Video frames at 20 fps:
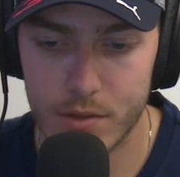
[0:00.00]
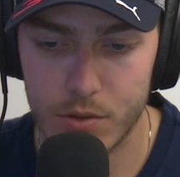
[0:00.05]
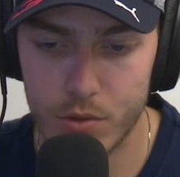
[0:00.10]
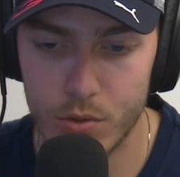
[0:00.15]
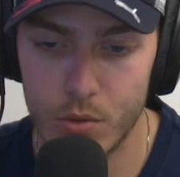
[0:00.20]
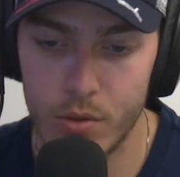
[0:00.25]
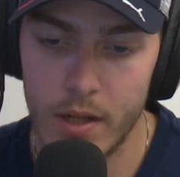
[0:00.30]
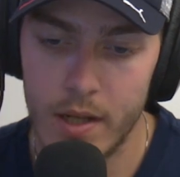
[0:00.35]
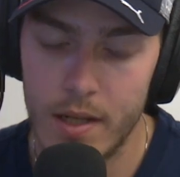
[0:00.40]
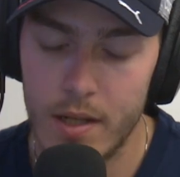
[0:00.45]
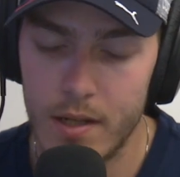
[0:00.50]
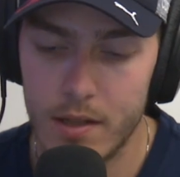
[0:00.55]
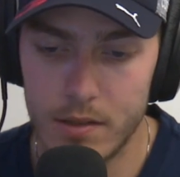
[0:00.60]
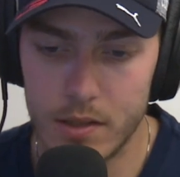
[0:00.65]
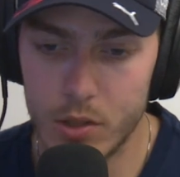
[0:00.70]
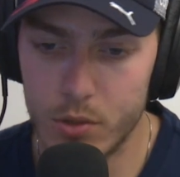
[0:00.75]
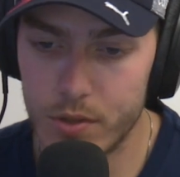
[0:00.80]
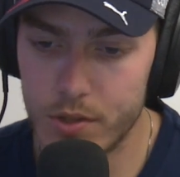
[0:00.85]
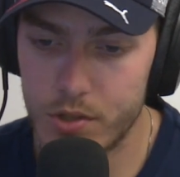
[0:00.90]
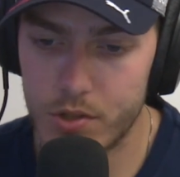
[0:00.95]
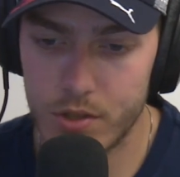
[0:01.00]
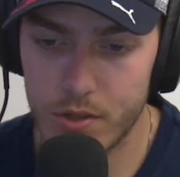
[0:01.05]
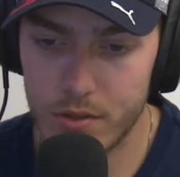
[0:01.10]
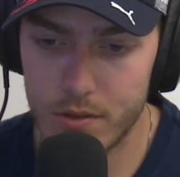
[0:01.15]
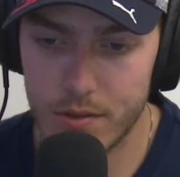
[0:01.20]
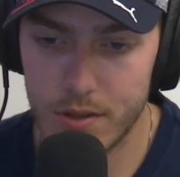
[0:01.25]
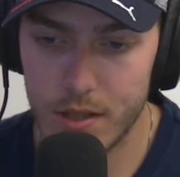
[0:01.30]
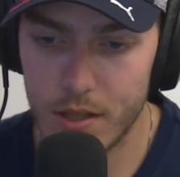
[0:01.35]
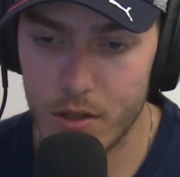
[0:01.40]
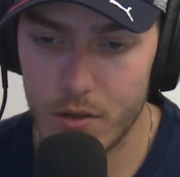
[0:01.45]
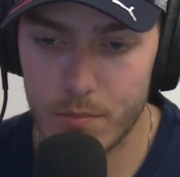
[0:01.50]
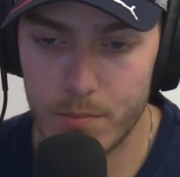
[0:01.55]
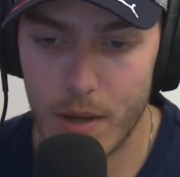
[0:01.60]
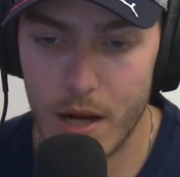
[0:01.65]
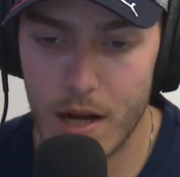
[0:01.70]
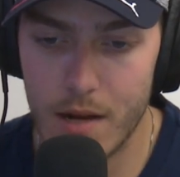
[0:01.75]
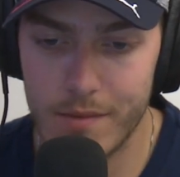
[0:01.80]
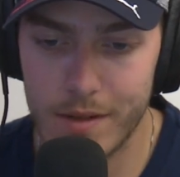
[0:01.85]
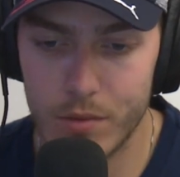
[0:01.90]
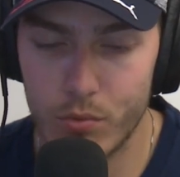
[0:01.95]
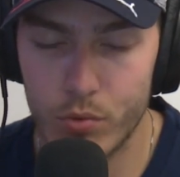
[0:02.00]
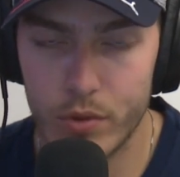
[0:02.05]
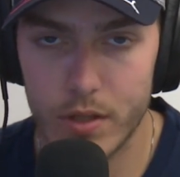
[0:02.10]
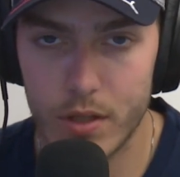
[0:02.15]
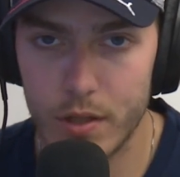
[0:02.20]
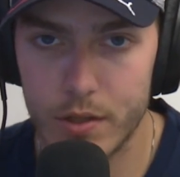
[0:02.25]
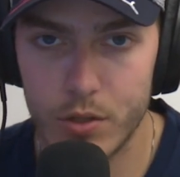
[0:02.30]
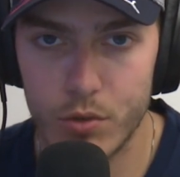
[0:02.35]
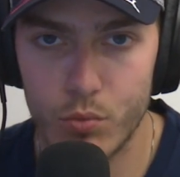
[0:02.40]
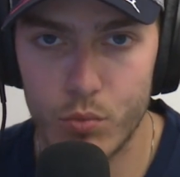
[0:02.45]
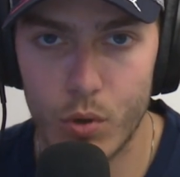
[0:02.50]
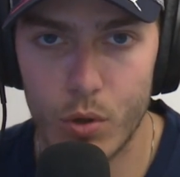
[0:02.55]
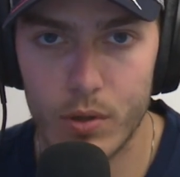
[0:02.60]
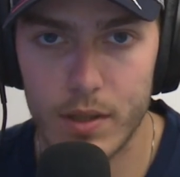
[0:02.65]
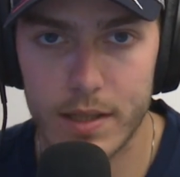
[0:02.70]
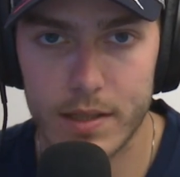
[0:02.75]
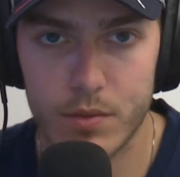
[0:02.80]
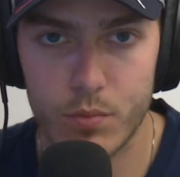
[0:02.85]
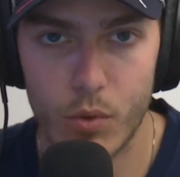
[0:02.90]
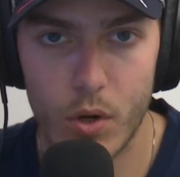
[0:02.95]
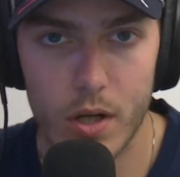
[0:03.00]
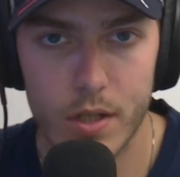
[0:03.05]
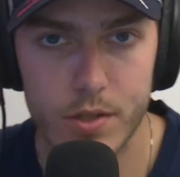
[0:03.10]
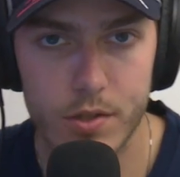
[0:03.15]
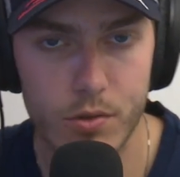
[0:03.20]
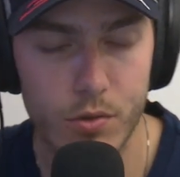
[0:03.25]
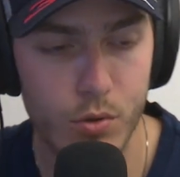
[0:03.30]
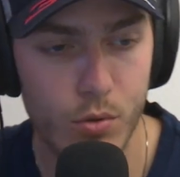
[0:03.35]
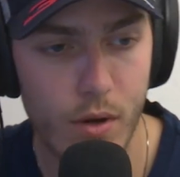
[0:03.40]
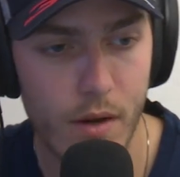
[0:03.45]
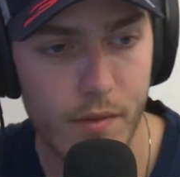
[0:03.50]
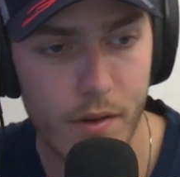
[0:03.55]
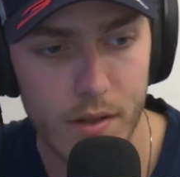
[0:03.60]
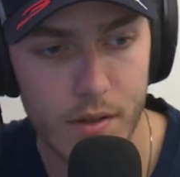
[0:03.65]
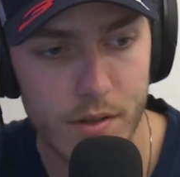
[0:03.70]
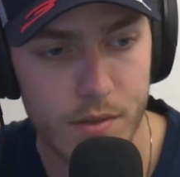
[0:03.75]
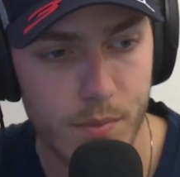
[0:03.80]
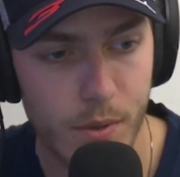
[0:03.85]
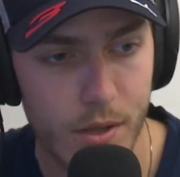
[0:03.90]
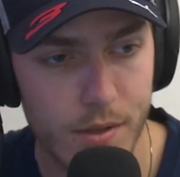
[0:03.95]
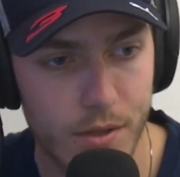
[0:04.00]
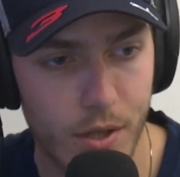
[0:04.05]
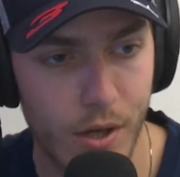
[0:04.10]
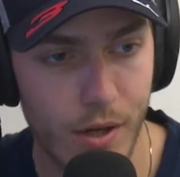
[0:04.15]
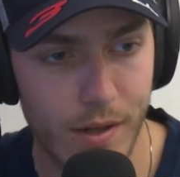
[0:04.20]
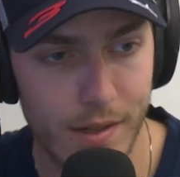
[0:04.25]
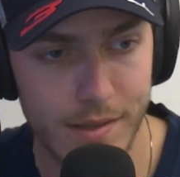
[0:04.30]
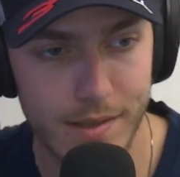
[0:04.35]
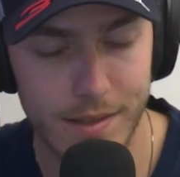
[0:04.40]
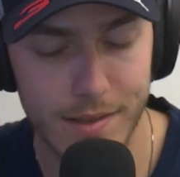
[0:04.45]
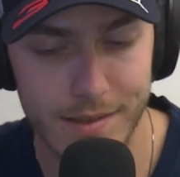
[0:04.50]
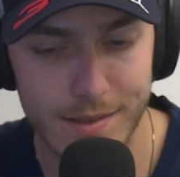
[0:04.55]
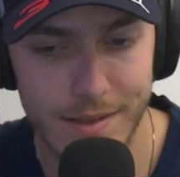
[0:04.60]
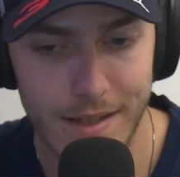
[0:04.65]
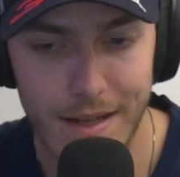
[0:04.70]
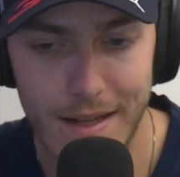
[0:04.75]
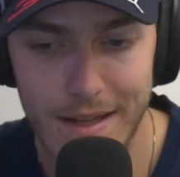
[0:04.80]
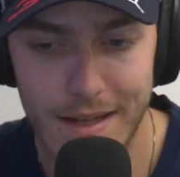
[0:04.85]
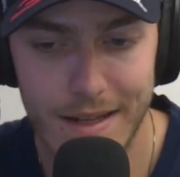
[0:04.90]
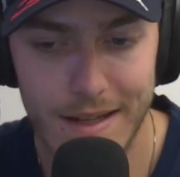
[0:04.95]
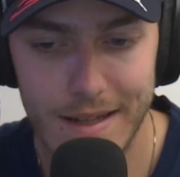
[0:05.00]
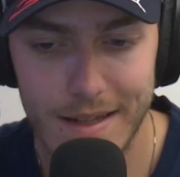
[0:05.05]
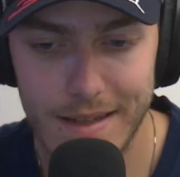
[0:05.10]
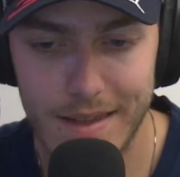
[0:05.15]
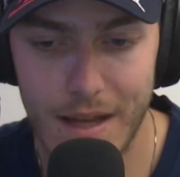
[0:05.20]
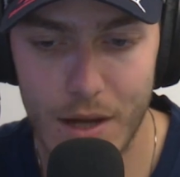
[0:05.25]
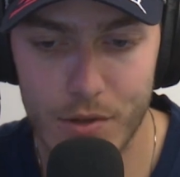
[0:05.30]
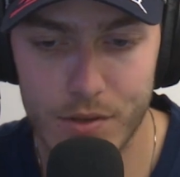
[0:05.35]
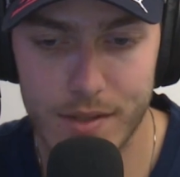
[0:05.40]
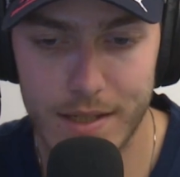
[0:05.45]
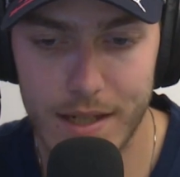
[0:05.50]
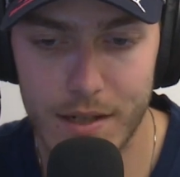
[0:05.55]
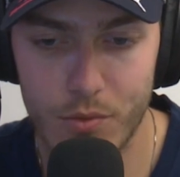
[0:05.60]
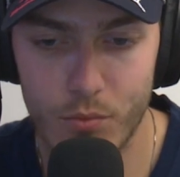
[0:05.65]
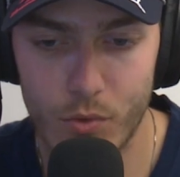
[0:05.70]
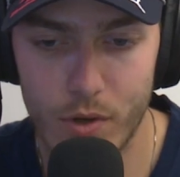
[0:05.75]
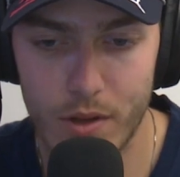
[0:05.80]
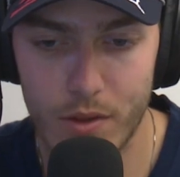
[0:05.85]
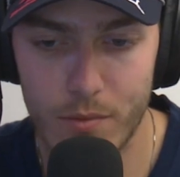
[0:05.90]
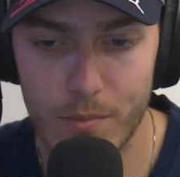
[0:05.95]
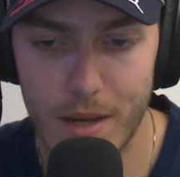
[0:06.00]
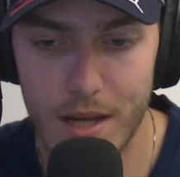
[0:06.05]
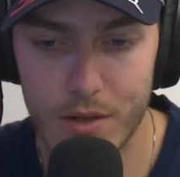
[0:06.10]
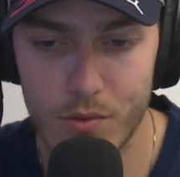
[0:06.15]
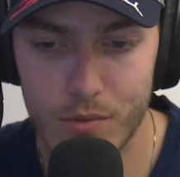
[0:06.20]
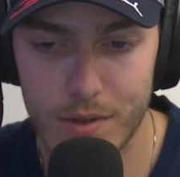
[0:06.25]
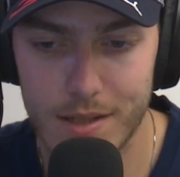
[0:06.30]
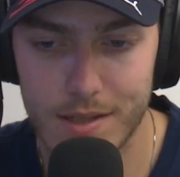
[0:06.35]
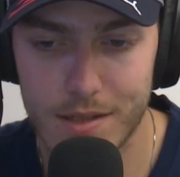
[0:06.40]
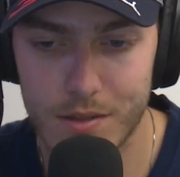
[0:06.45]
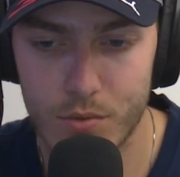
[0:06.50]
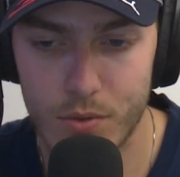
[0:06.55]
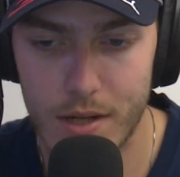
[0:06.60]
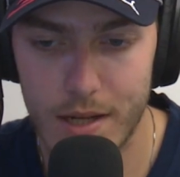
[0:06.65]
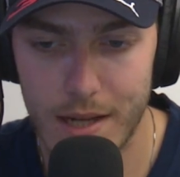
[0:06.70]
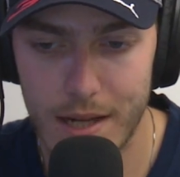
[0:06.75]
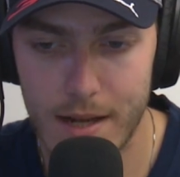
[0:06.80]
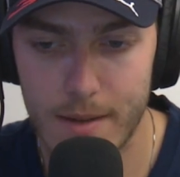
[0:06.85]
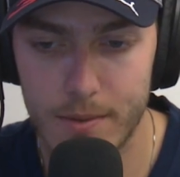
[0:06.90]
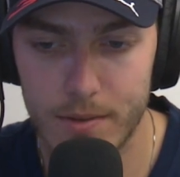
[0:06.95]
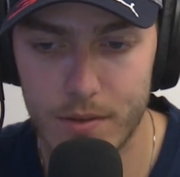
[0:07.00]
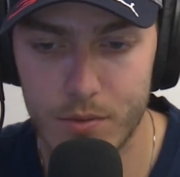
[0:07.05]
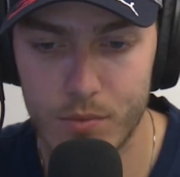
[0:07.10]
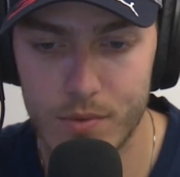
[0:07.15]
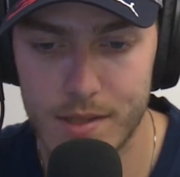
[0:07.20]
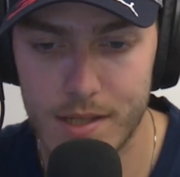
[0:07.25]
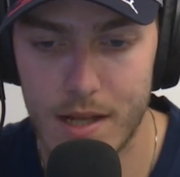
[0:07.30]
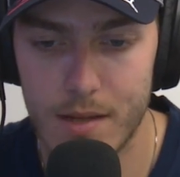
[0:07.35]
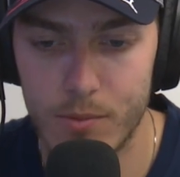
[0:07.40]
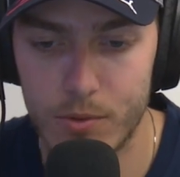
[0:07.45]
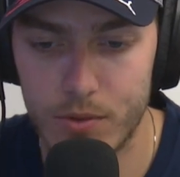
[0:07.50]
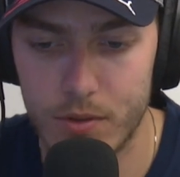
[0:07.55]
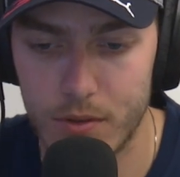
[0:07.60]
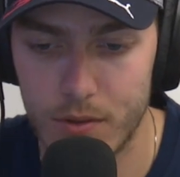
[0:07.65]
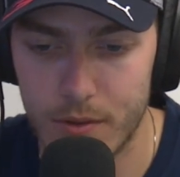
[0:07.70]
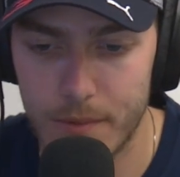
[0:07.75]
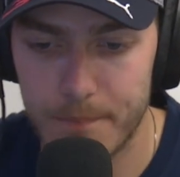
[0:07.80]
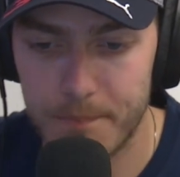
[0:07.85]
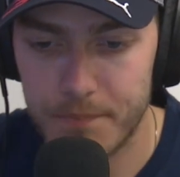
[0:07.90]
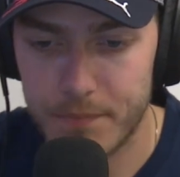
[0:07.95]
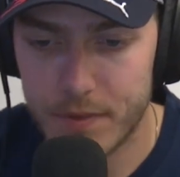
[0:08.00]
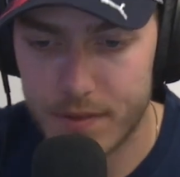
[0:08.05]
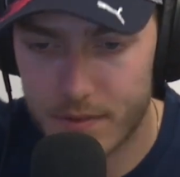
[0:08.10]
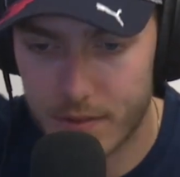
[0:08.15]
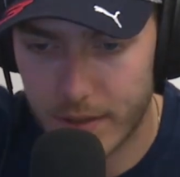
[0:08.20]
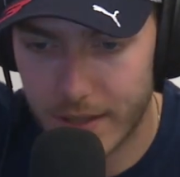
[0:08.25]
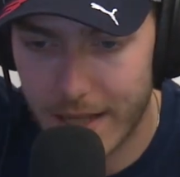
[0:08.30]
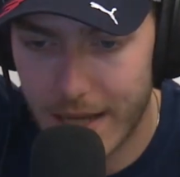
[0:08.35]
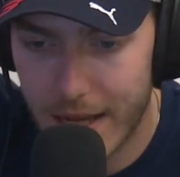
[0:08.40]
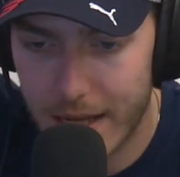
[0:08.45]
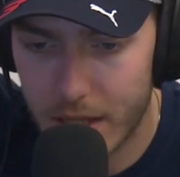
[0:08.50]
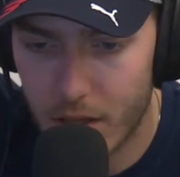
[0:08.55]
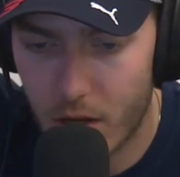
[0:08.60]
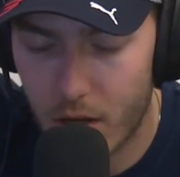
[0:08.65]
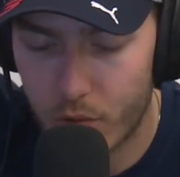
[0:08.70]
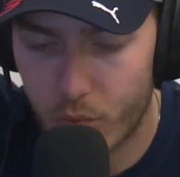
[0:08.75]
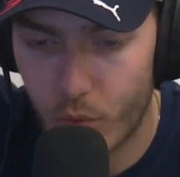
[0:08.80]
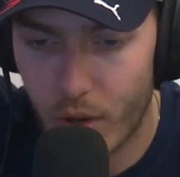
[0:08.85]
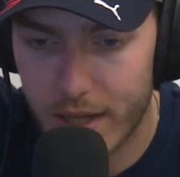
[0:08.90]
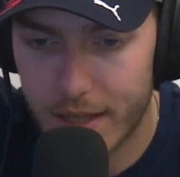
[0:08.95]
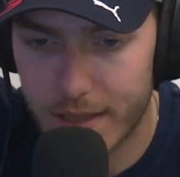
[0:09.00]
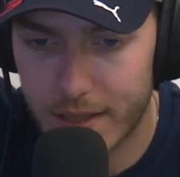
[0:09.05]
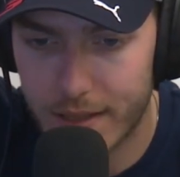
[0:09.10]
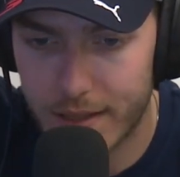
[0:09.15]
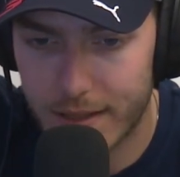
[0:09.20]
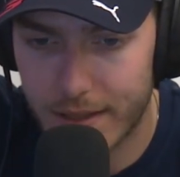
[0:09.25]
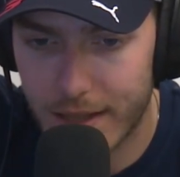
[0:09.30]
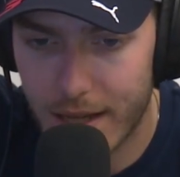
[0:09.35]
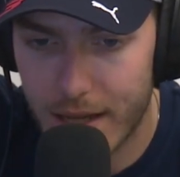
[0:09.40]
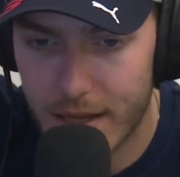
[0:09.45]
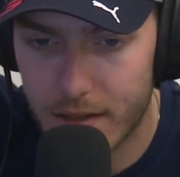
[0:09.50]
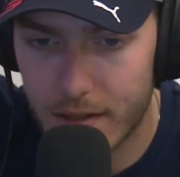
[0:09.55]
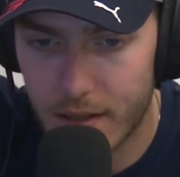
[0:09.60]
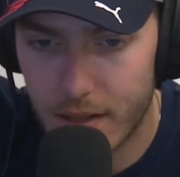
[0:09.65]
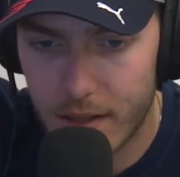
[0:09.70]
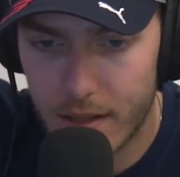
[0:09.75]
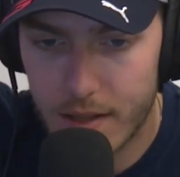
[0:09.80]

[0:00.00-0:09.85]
who Lewis should, buy him a new Rolex watch or whoever their sponsor is, because that was kind of one of the main reasons why Hamilton was able to gain on Raikkonen again,